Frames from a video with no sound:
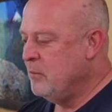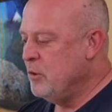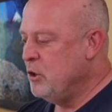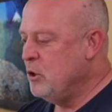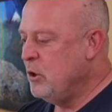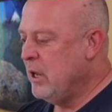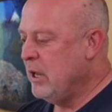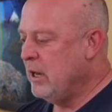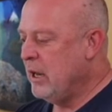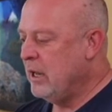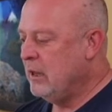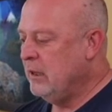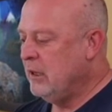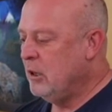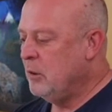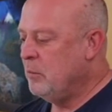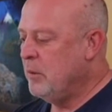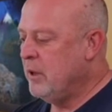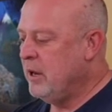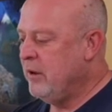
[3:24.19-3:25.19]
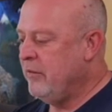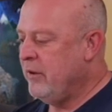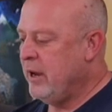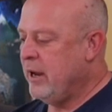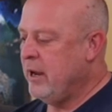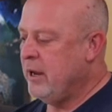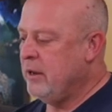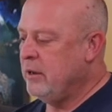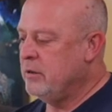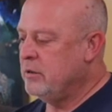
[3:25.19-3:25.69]
you get a little bit of
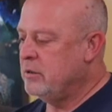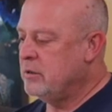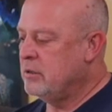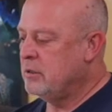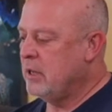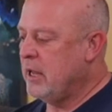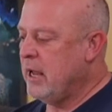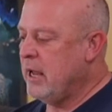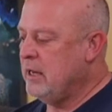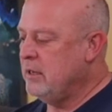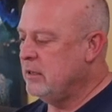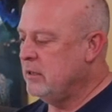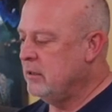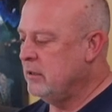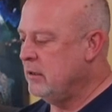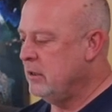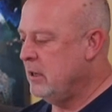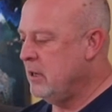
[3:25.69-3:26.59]
a slight